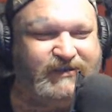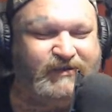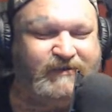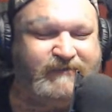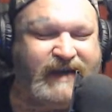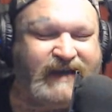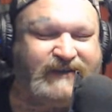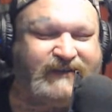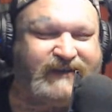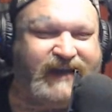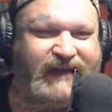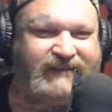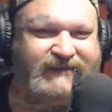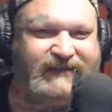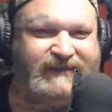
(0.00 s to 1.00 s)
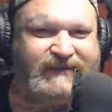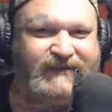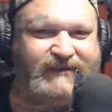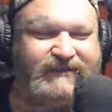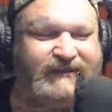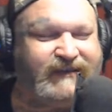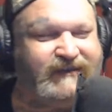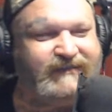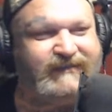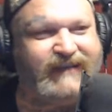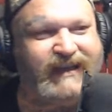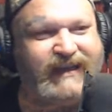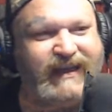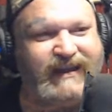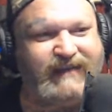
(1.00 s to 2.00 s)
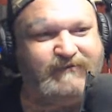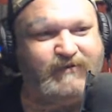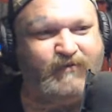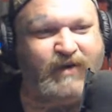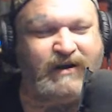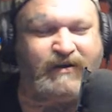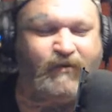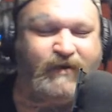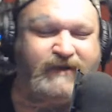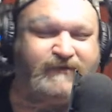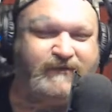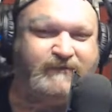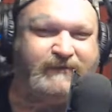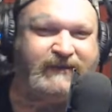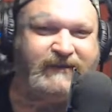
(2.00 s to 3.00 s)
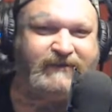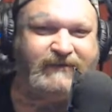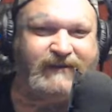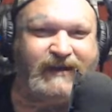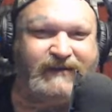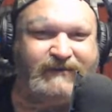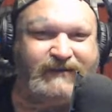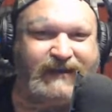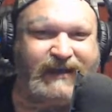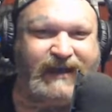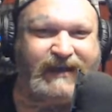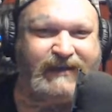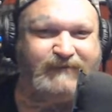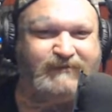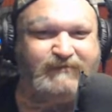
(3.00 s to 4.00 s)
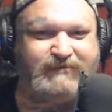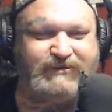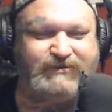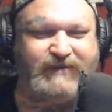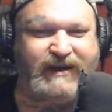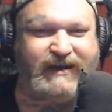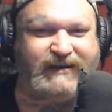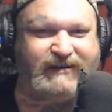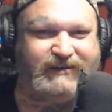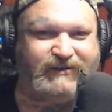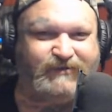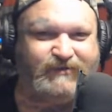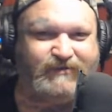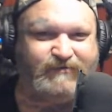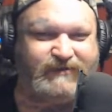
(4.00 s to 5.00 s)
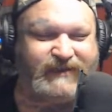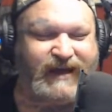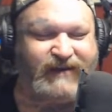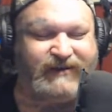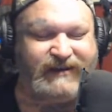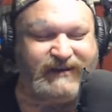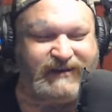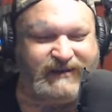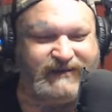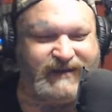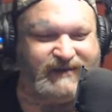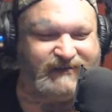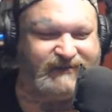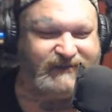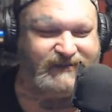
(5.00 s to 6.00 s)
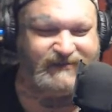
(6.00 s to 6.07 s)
You imagine that these young kids they can't even walk away from the internet or the games, but trying to do it without any of that